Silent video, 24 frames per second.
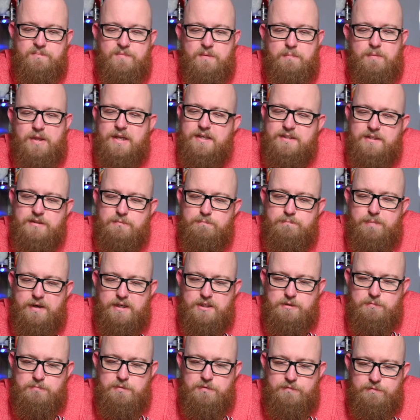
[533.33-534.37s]
But then it says,
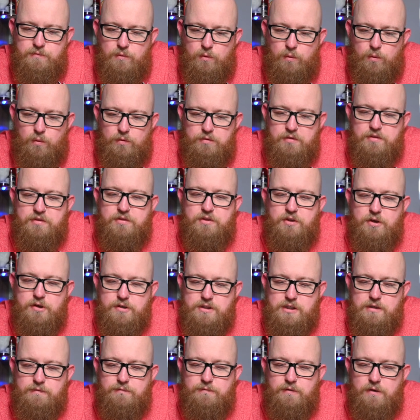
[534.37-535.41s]
best before, the
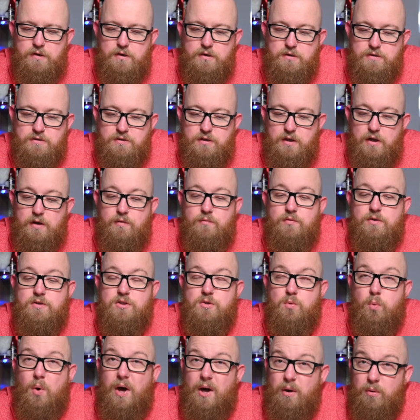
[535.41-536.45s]
31st of the
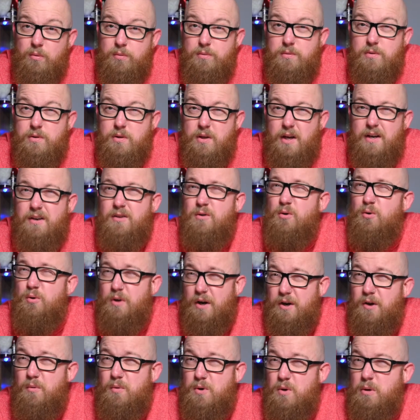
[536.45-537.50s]
12th, and I
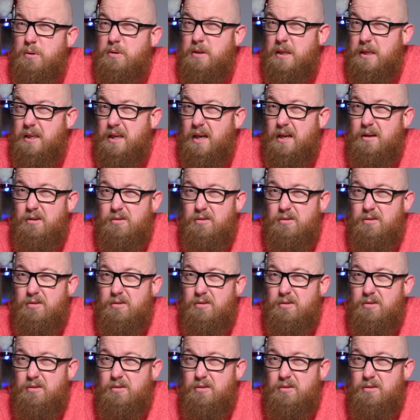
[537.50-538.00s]
know what you're thinking.